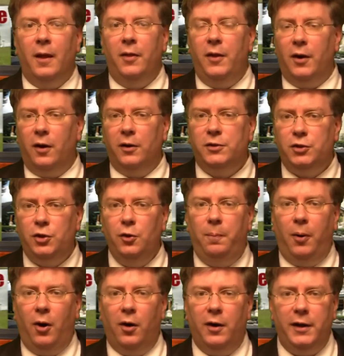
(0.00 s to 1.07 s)
There are two
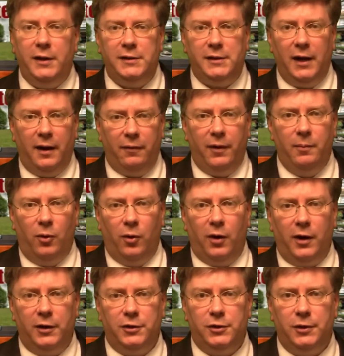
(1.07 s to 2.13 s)
parties to every
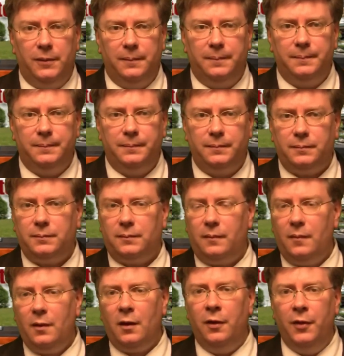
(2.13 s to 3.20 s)
mortgage.
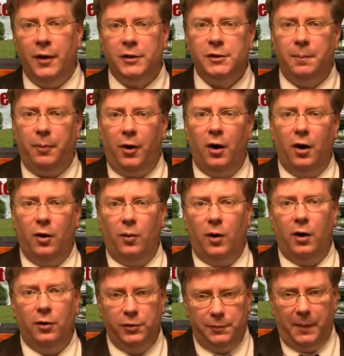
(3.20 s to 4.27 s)
There's a
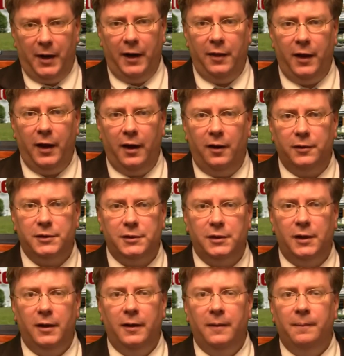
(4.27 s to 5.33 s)
borrower who's buying the
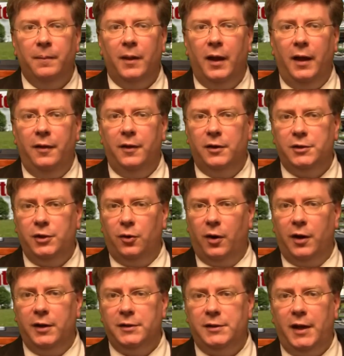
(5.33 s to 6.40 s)
house, and there's the
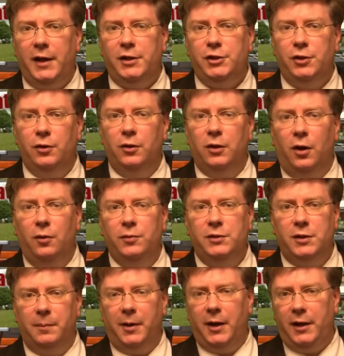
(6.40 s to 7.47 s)
organization who loans
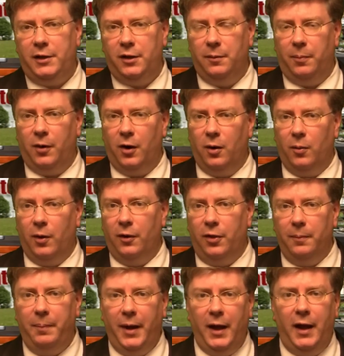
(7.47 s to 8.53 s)
the money to the borrower,
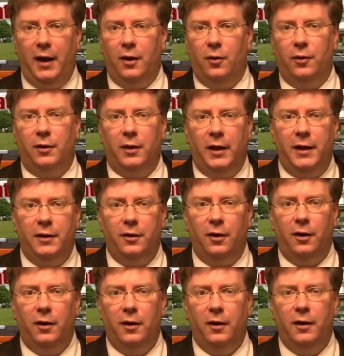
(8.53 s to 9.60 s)
the bank or the lender.